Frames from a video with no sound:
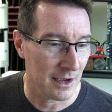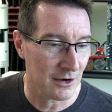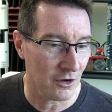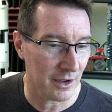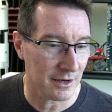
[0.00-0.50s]
at
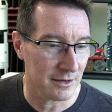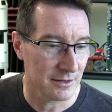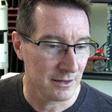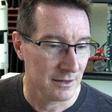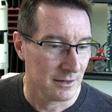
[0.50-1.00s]
night.
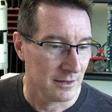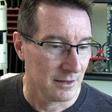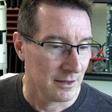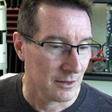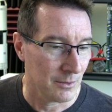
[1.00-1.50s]

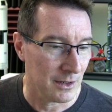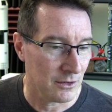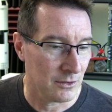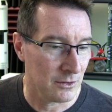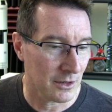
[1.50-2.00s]
Went
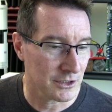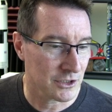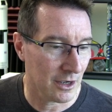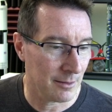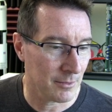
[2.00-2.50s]

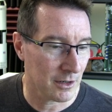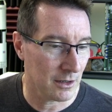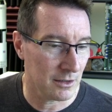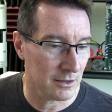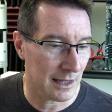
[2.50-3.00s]
nighttime
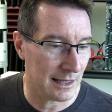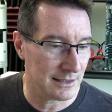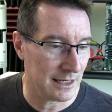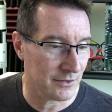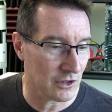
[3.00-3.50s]
hunt
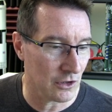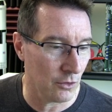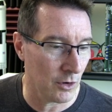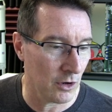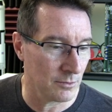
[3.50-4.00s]
down the
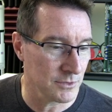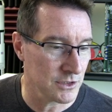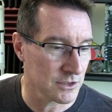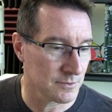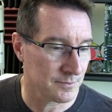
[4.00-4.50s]

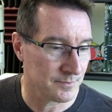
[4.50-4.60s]
glowworms.